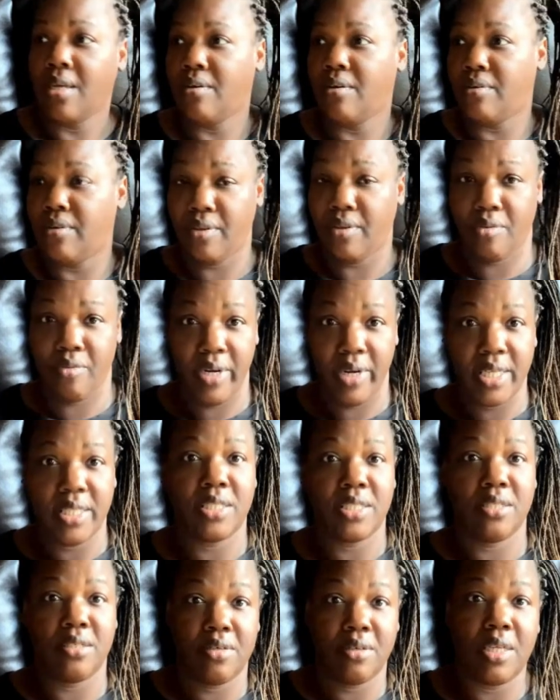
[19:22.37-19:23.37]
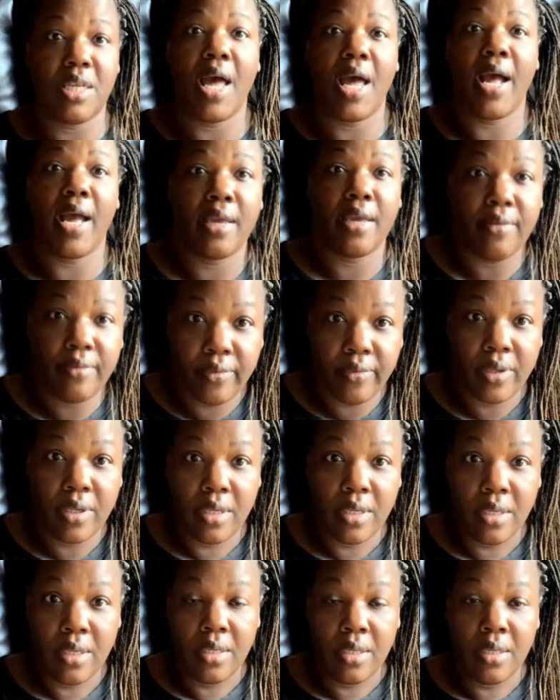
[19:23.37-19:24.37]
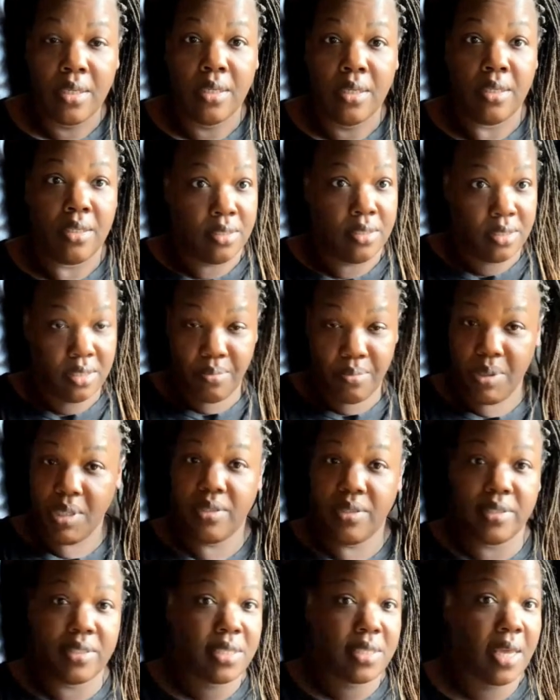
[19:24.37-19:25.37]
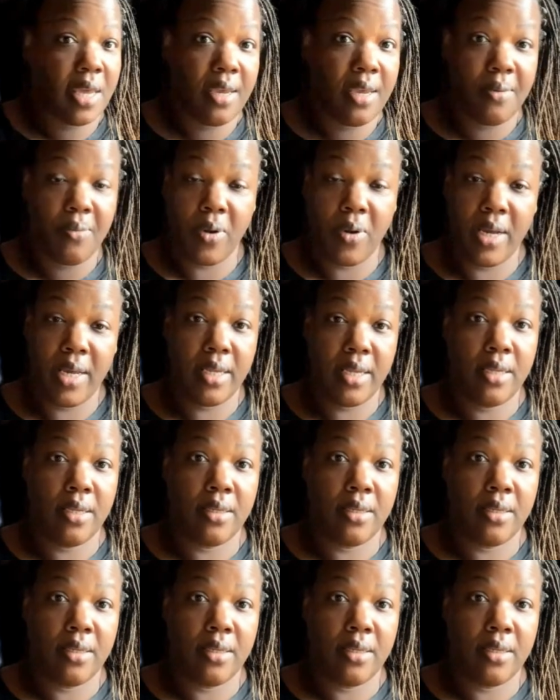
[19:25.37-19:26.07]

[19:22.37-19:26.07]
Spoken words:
or the rest of your life to be the same way?